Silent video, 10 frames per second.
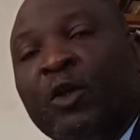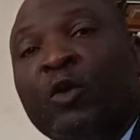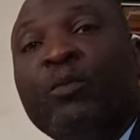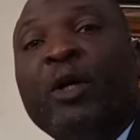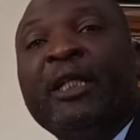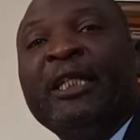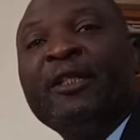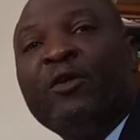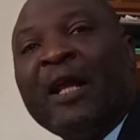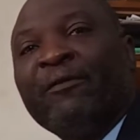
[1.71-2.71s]
Good morning,
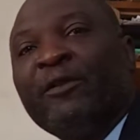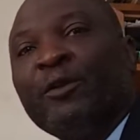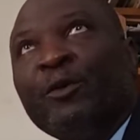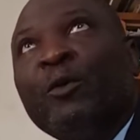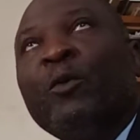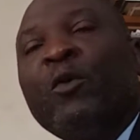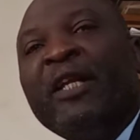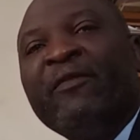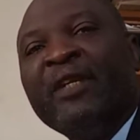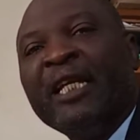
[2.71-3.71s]
good afternoon,
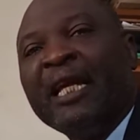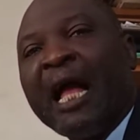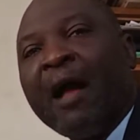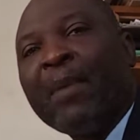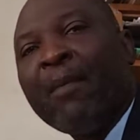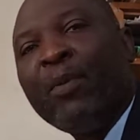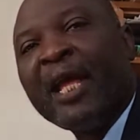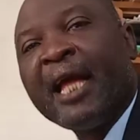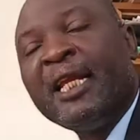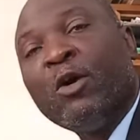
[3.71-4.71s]
good evening. I'm
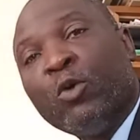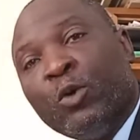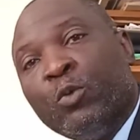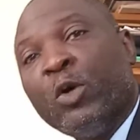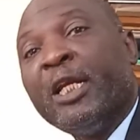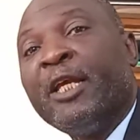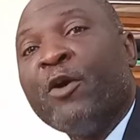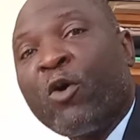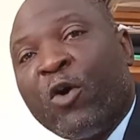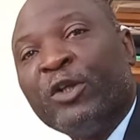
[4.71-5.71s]
Aboyade Oluwole,
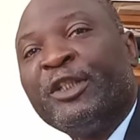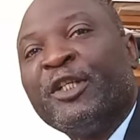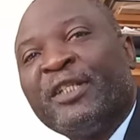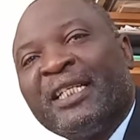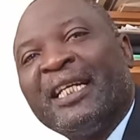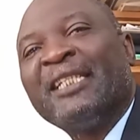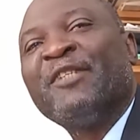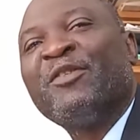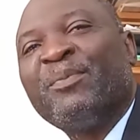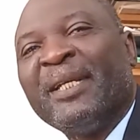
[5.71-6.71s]
your Conscious
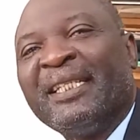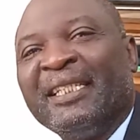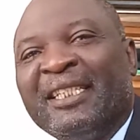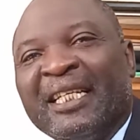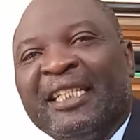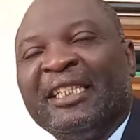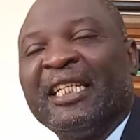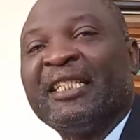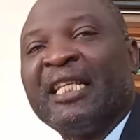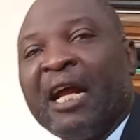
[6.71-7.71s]
Creative Space
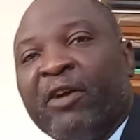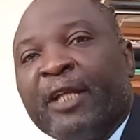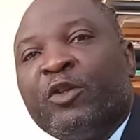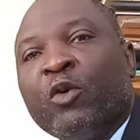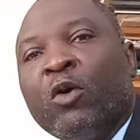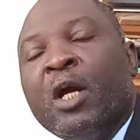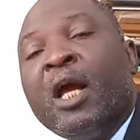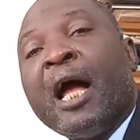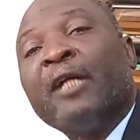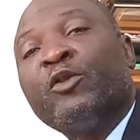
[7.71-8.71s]
Intelligence Director.
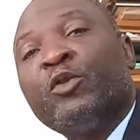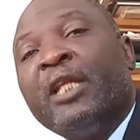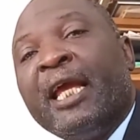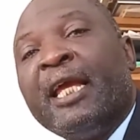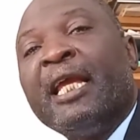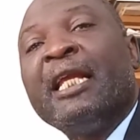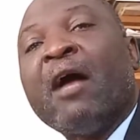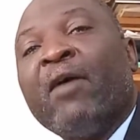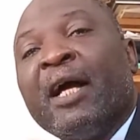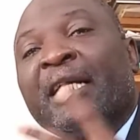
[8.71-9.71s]
And today, in
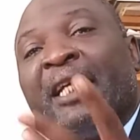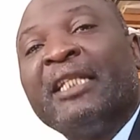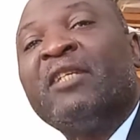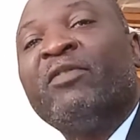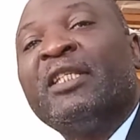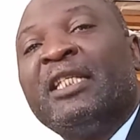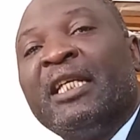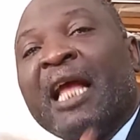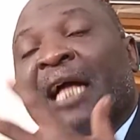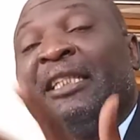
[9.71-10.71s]
our
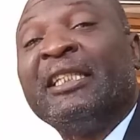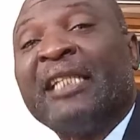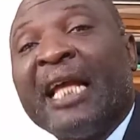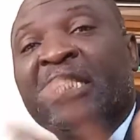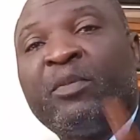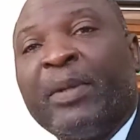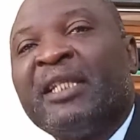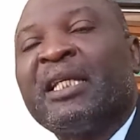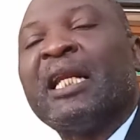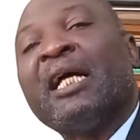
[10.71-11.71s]
Creativity and Design
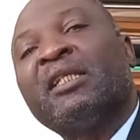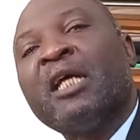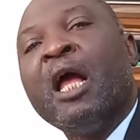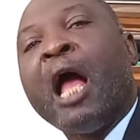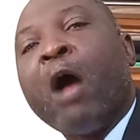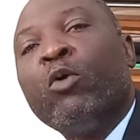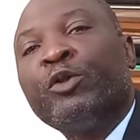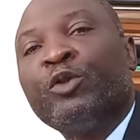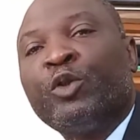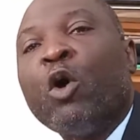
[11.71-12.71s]
Space class, I want
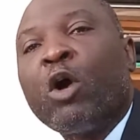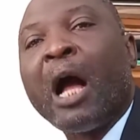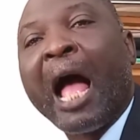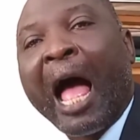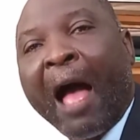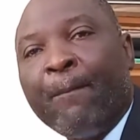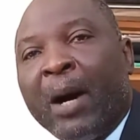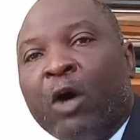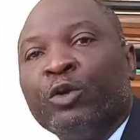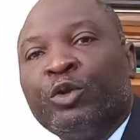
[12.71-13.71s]
to talk
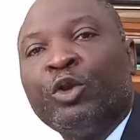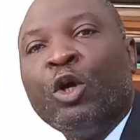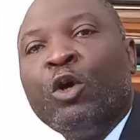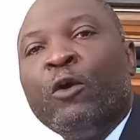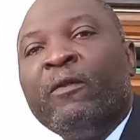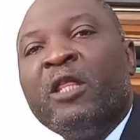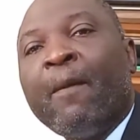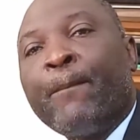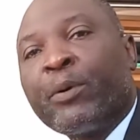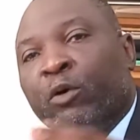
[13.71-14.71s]
about
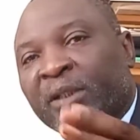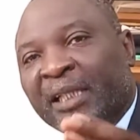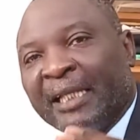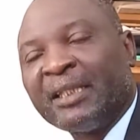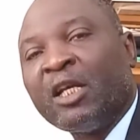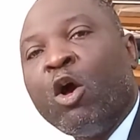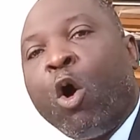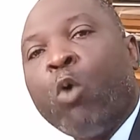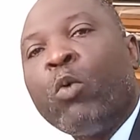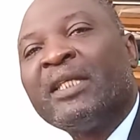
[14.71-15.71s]
the process,
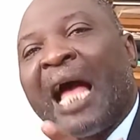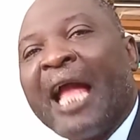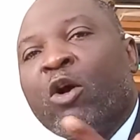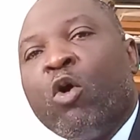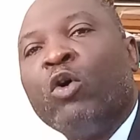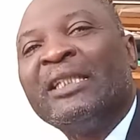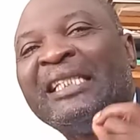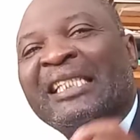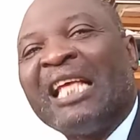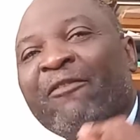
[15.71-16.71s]
or what I call the
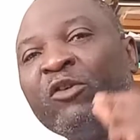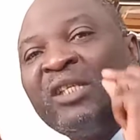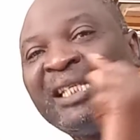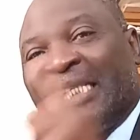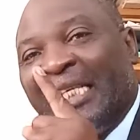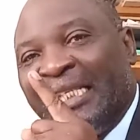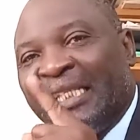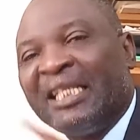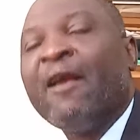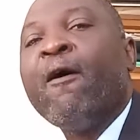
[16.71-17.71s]
7
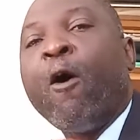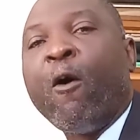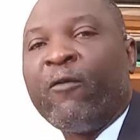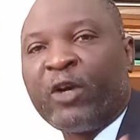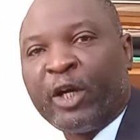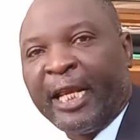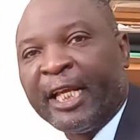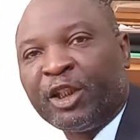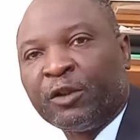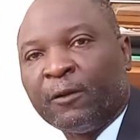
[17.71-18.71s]
C's of
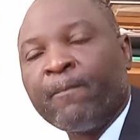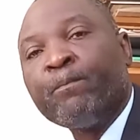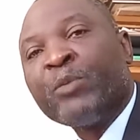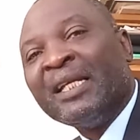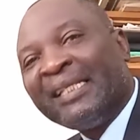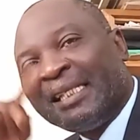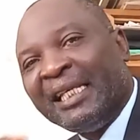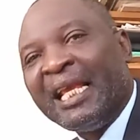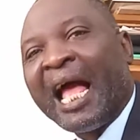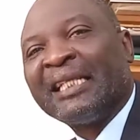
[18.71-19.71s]
creation.
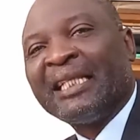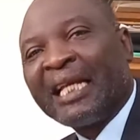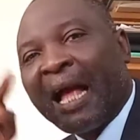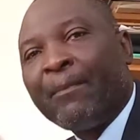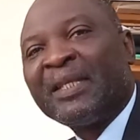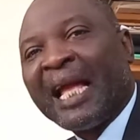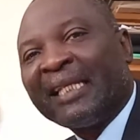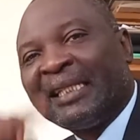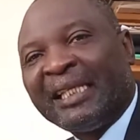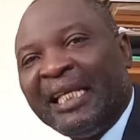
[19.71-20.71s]
C as in capital
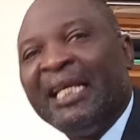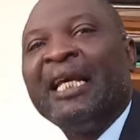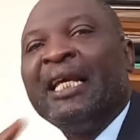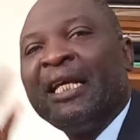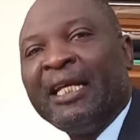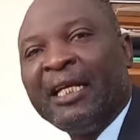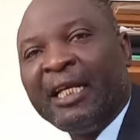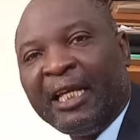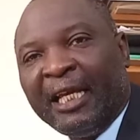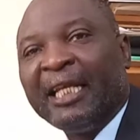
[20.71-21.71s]
C
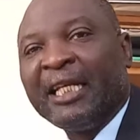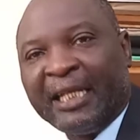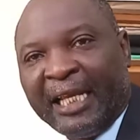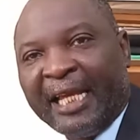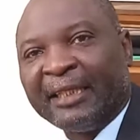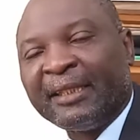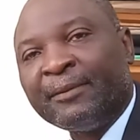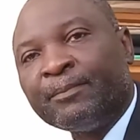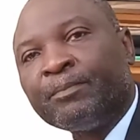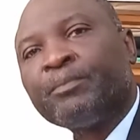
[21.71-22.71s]
in create.
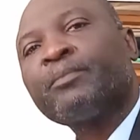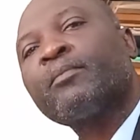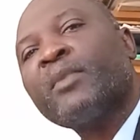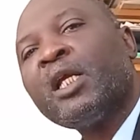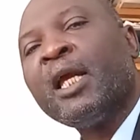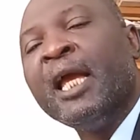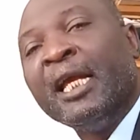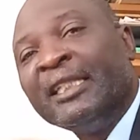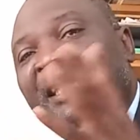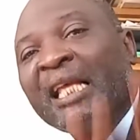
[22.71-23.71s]

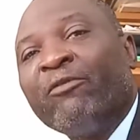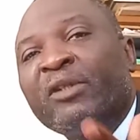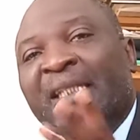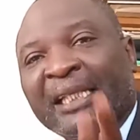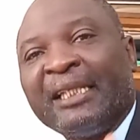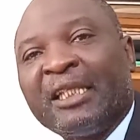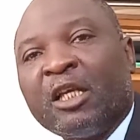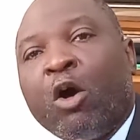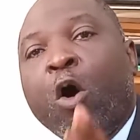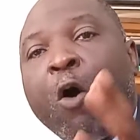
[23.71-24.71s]
The 7 C's
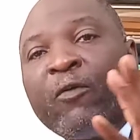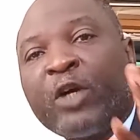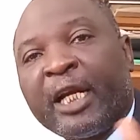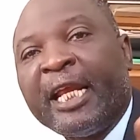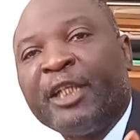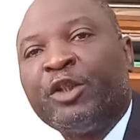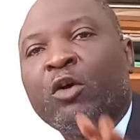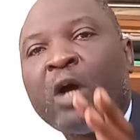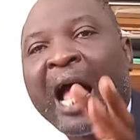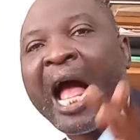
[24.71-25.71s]
of
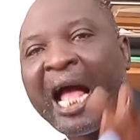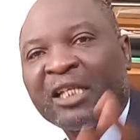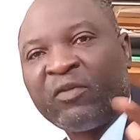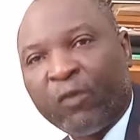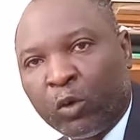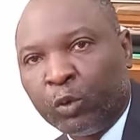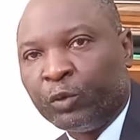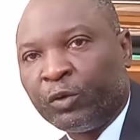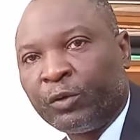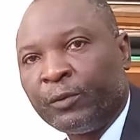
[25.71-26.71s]
creation are as
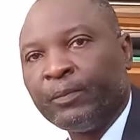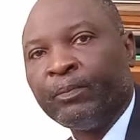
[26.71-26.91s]
follows.